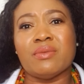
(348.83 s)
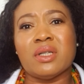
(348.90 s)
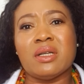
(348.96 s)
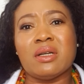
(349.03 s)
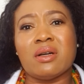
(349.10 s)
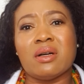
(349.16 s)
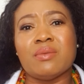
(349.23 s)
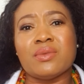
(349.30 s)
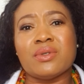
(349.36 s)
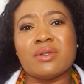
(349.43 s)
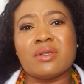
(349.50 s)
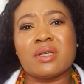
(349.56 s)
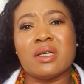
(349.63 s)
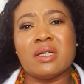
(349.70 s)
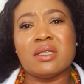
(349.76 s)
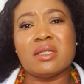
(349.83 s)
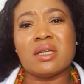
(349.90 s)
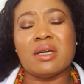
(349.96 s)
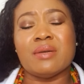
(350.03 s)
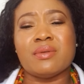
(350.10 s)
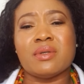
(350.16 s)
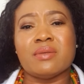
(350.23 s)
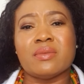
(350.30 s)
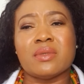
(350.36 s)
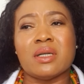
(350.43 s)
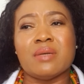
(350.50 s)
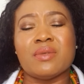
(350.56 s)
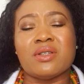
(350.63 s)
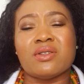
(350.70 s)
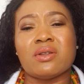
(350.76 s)
When it comes to skin types,
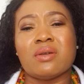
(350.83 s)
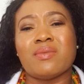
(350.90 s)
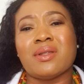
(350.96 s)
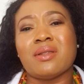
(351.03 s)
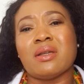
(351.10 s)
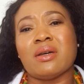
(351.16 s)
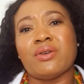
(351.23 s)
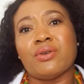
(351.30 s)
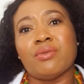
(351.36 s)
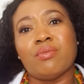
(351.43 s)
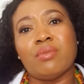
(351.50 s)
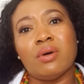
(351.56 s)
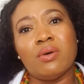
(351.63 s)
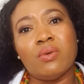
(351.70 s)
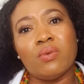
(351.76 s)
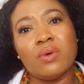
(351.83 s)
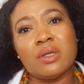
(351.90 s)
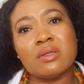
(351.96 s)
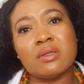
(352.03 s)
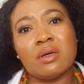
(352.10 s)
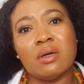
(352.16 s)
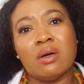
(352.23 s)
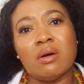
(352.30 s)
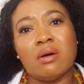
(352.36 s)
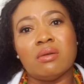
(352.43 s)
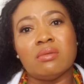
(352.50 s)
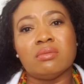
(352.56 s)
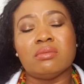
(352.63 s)
sometimes it's something that you're born with, or